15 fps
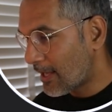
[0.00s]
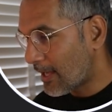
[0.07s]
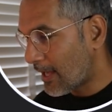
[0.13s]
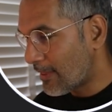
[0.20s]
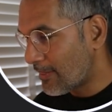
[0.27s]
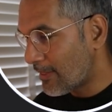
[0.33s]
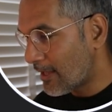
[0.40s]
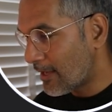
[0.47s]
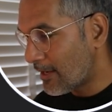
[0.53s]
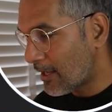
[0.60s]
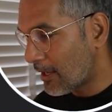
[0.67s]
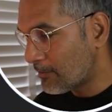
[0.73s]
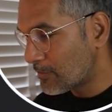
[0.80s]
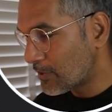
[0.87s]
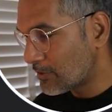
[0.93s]
and then
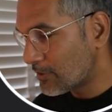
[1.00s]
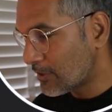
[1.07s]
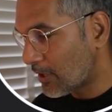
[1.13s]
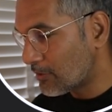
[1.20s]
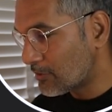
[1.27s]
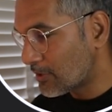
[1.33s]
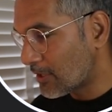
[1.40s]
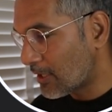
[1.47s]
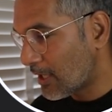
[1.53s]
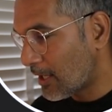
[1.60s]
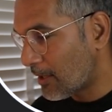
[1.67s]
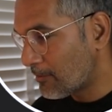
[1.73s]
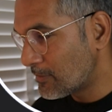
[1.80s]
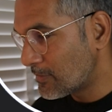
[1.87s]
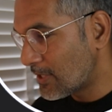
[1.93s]
I'm just going to
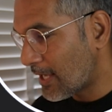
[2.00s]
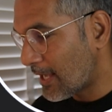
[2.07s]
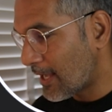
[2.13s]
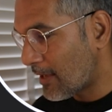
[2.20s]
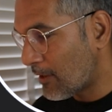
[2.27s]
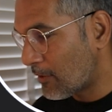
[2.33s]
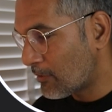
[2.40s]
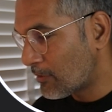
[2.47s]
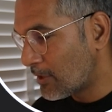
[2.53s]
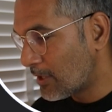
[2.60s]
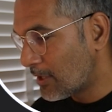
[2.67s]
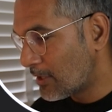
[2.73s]
come down